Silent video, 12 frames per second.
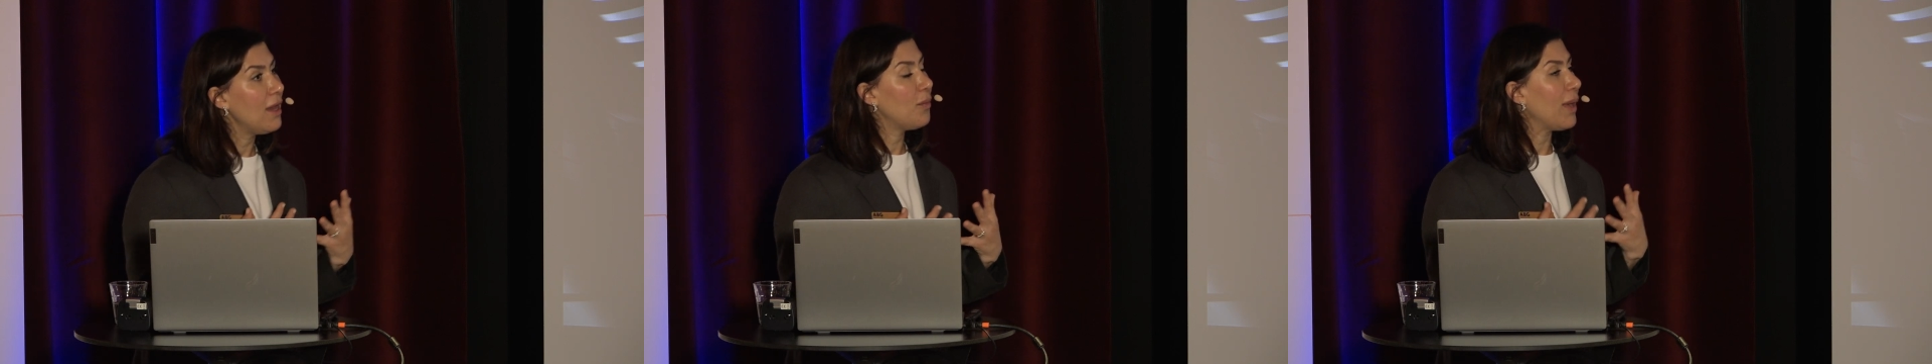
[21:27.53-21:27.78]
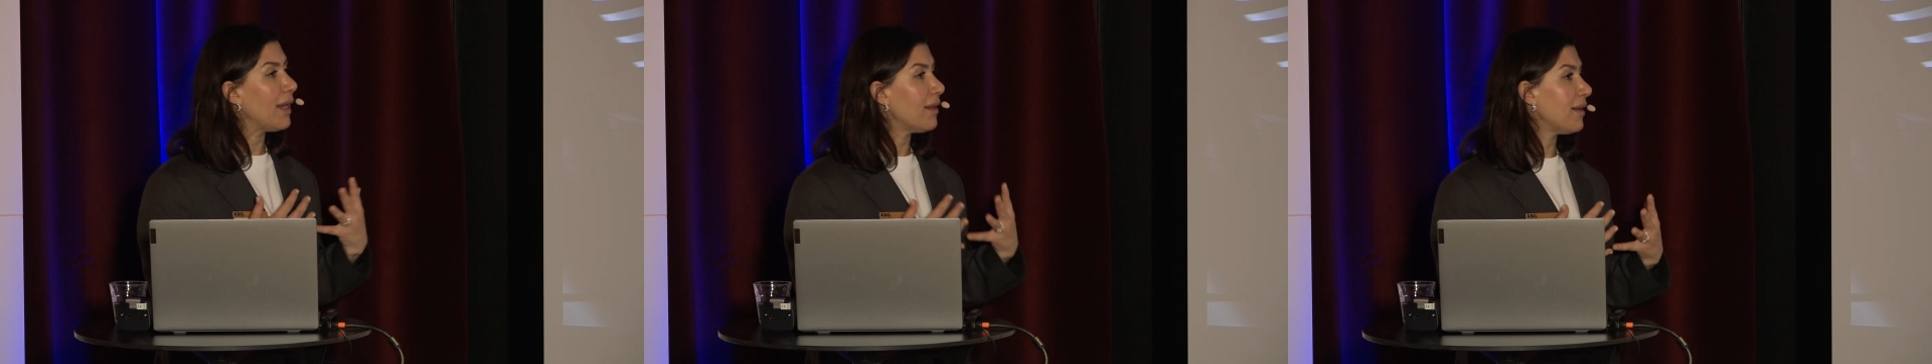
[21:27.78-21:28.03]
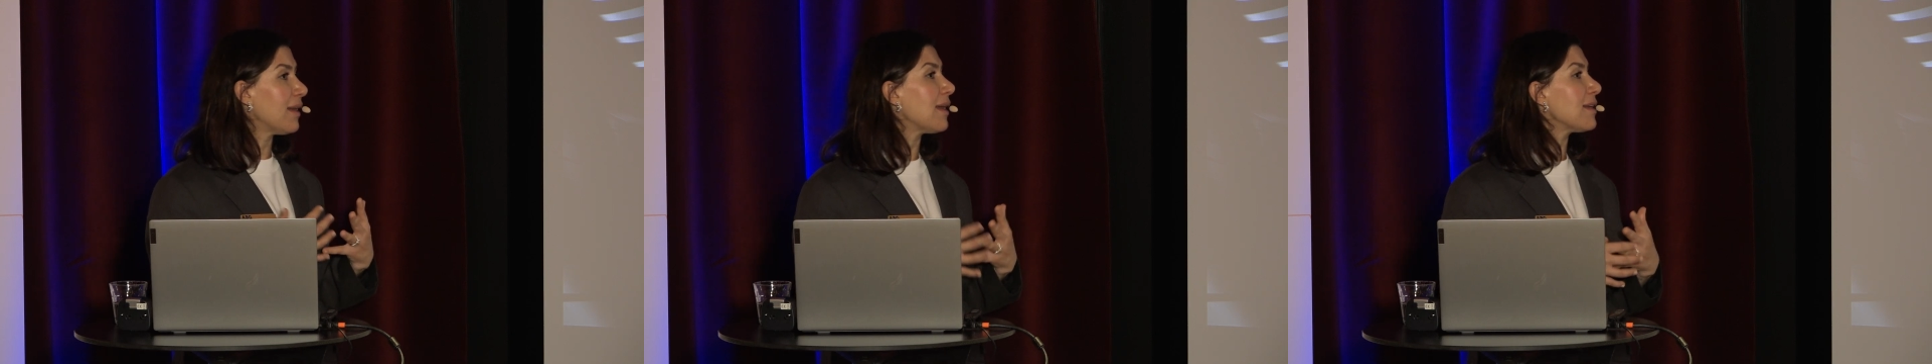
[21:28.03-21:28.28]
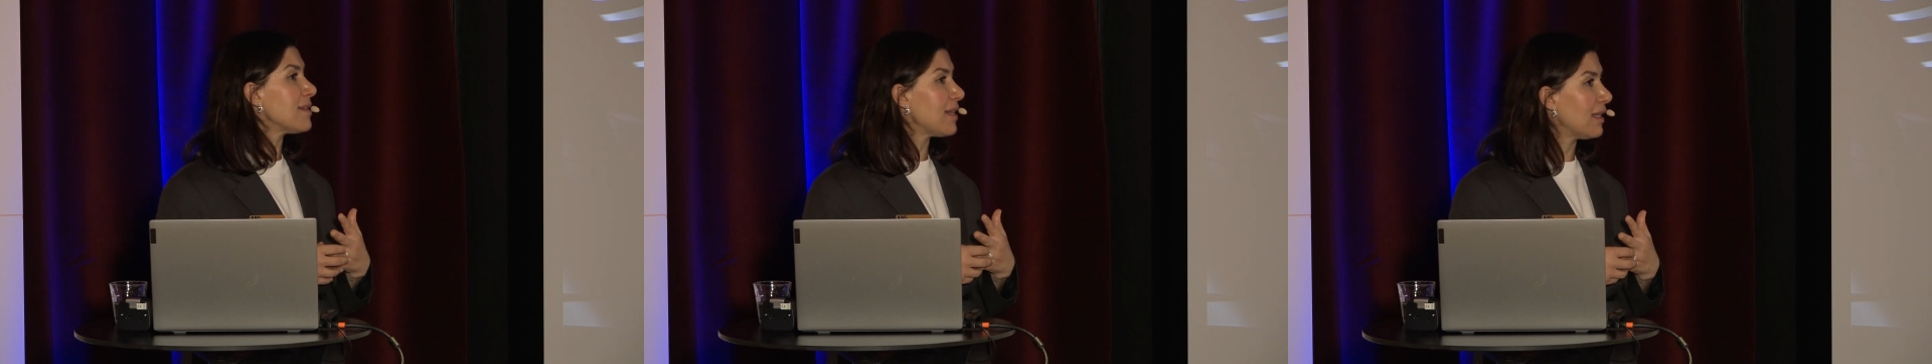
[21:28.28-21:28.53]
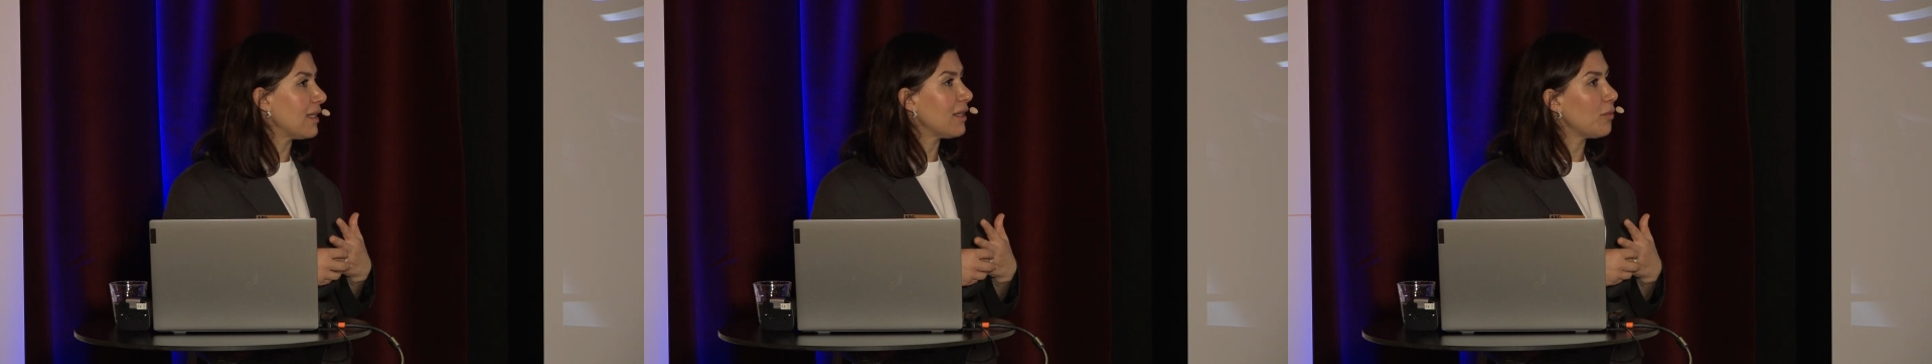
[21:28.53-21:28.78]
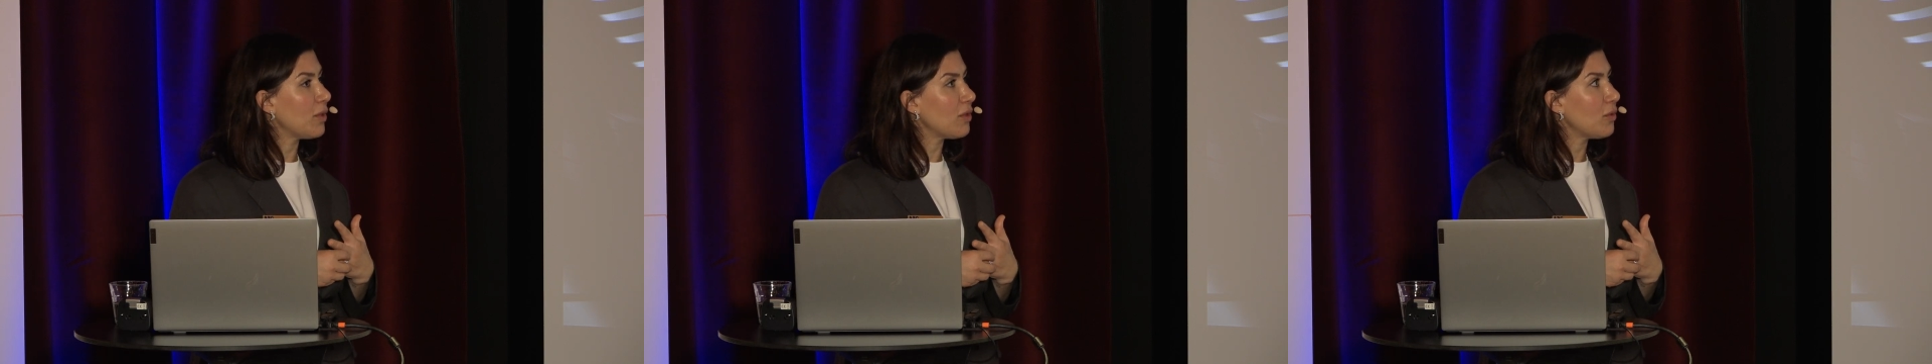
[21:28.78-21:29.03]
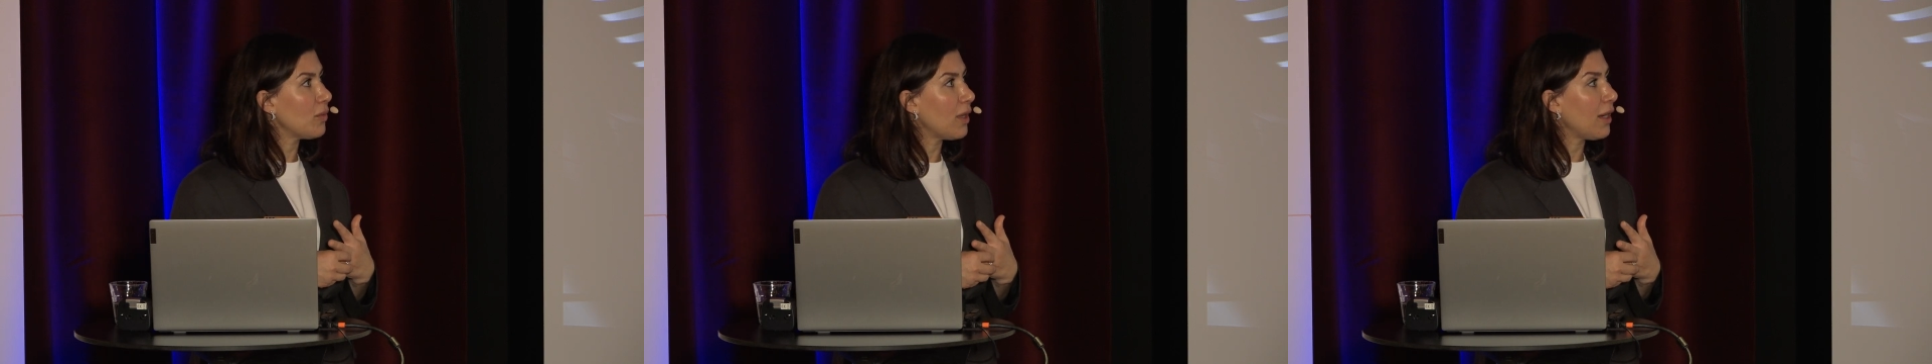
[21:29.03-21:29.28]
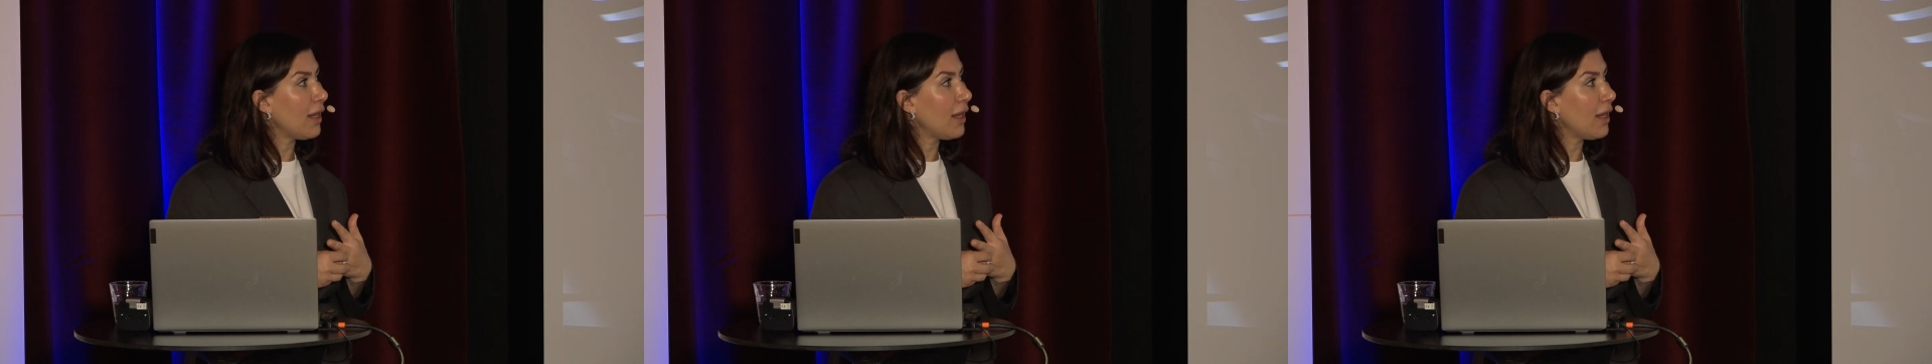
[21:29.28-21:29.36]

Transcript: rather than us selling the one-to-one.